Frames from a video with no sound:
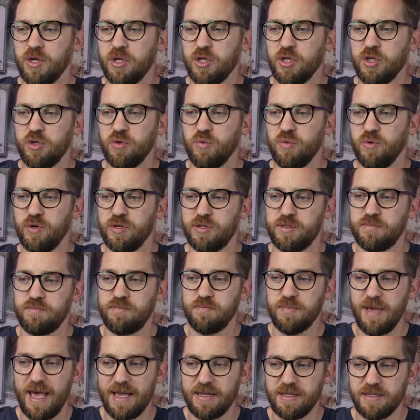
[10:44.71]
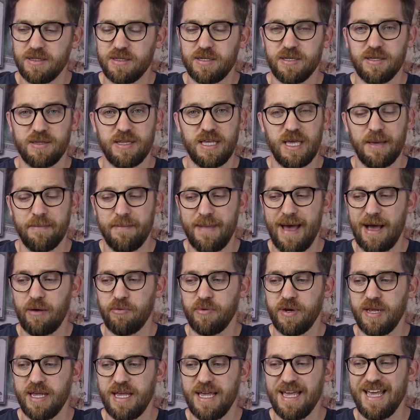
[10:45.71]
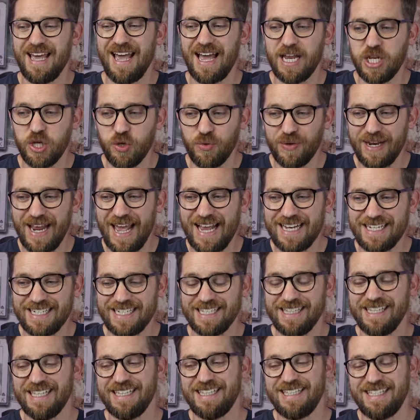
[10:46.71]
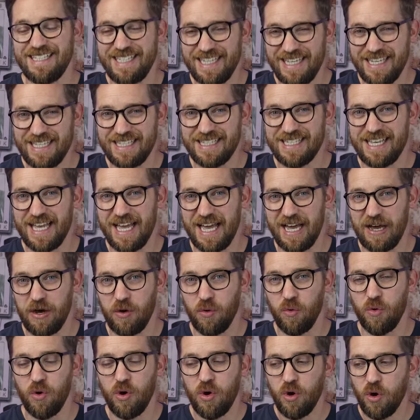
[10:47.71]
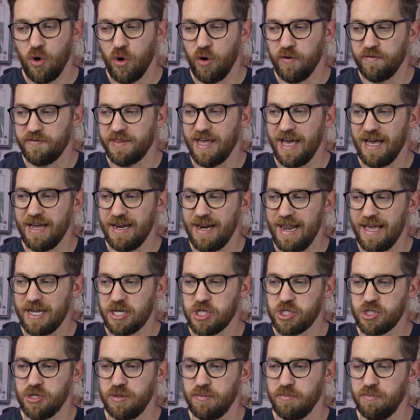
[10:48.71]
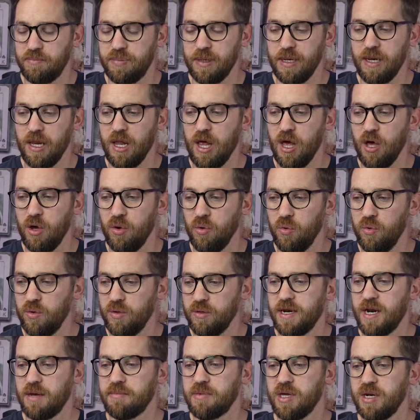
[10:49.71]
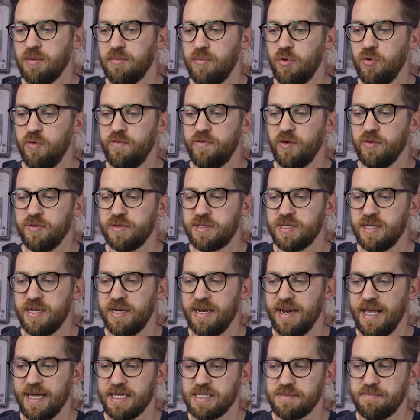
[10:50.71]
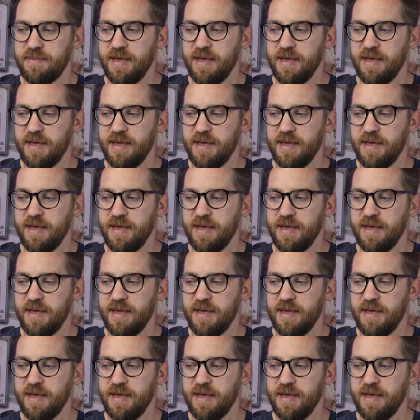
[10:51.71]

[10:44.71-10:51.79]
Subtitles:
you would enter the amount here and you would enter the detail of that election below. And I'm going to move on to the next